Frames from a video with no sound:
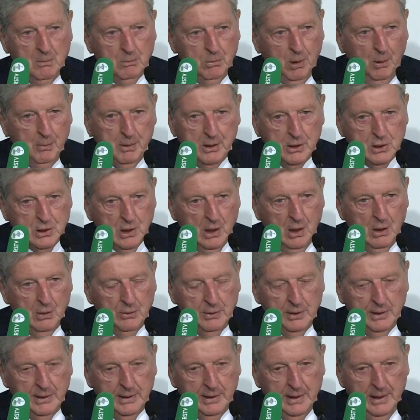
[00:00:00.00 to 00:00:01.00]
Bobby
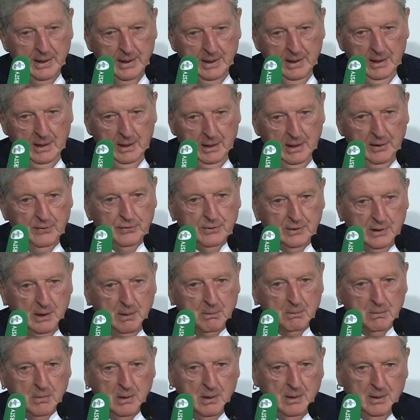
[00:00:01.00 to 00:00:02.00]
Charlton and lift
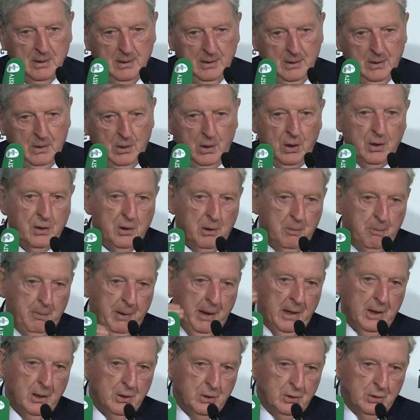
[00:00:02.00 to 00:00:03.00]
him on the
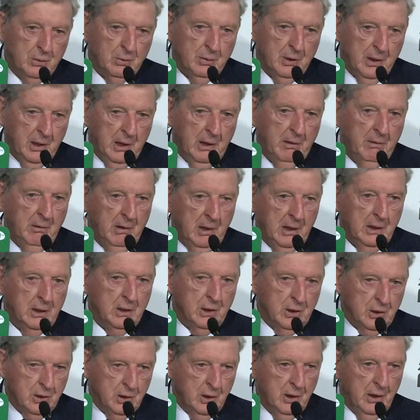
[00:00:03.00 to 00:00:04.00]
pedestal that he really
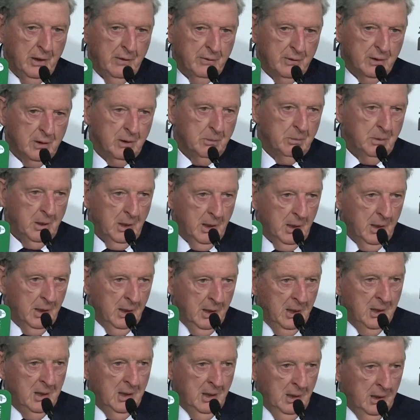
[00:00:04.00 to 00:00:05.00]
deserves to be
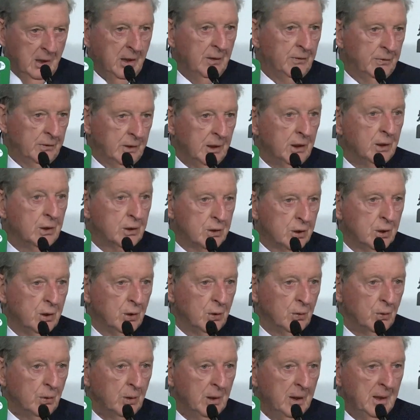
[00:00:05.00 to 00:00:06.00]
lifted
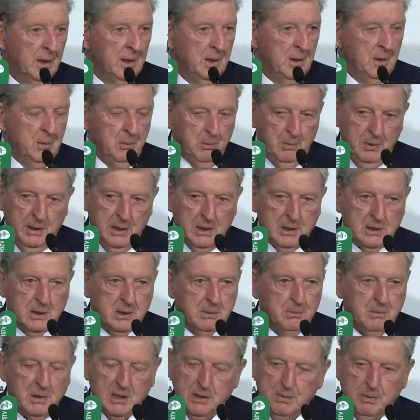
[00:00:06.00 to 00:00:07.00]
to. But
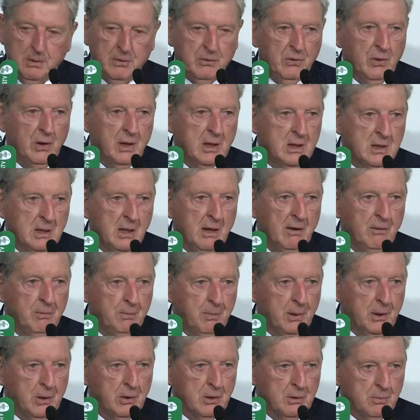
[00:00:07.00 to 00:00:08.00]
it must be very tough
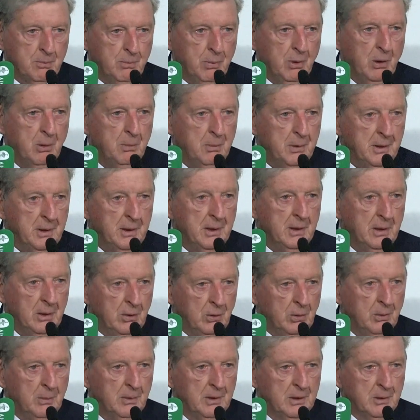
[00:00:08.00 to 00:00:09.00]
because Bob and
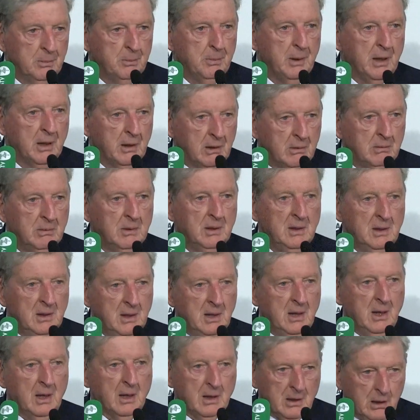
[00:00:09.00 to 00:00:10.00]
Norma is
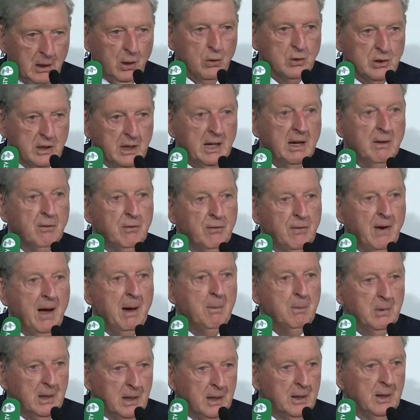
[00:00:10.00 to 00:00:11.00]
a closely knit
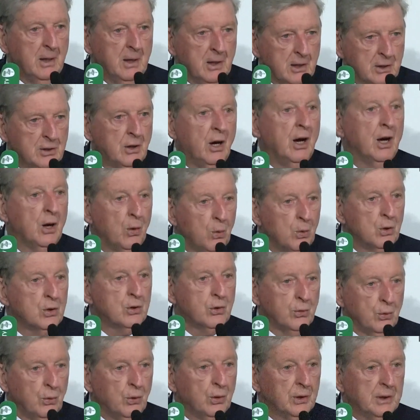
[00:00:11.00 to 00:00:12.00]
family, that, as I always
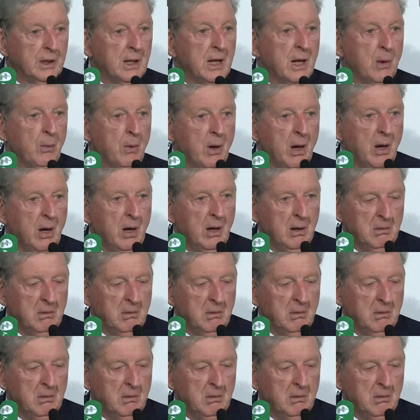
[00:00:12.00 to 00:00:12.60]
thought anyway.